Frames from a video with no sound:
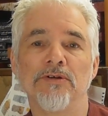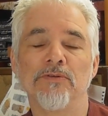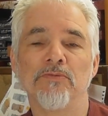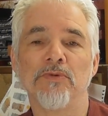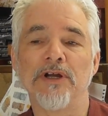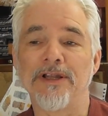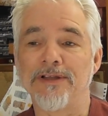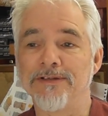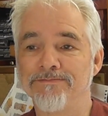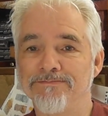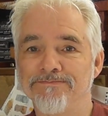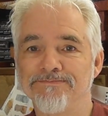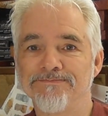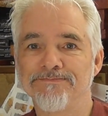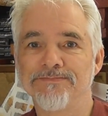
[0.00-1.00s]
Well,
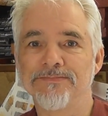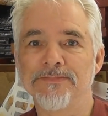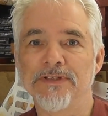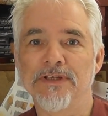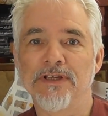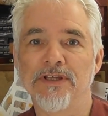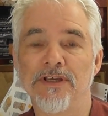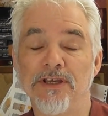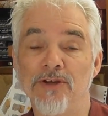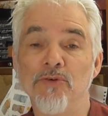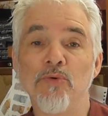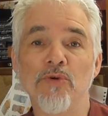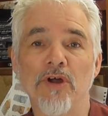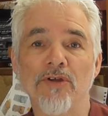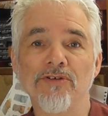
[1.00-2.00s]
in
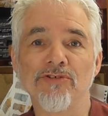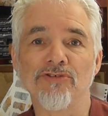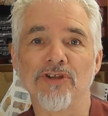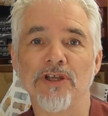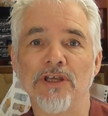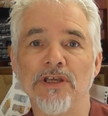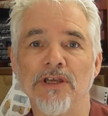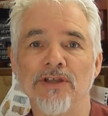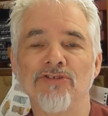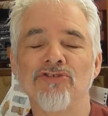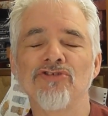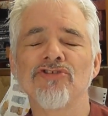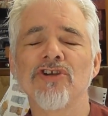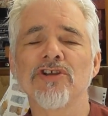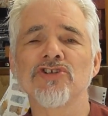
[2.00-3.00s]
all honesty, it's
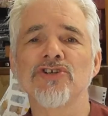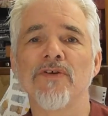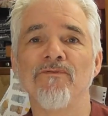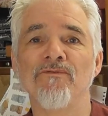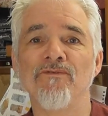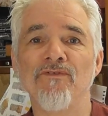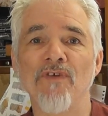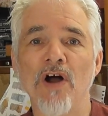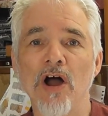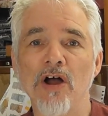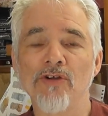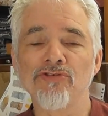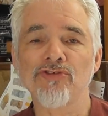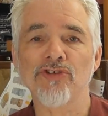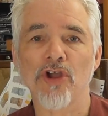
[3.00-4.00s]
such a
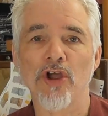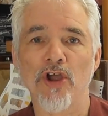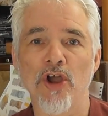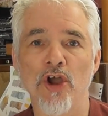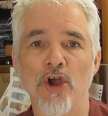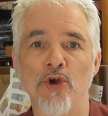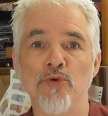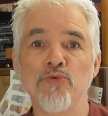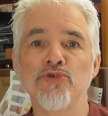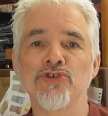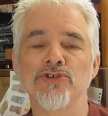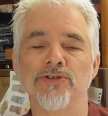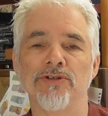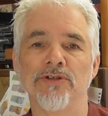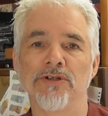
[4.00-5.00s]
vast
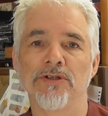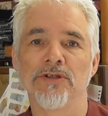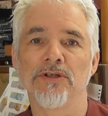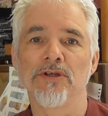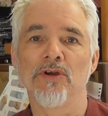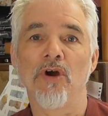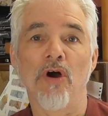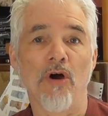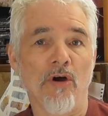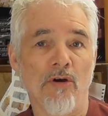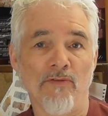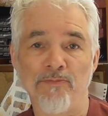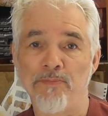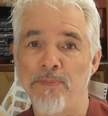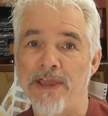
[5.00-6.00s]
ocean
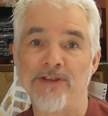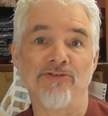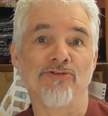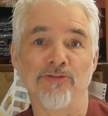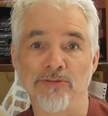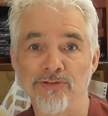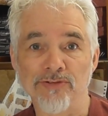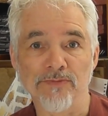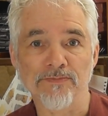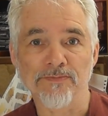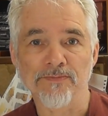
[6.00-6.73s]
of pencils.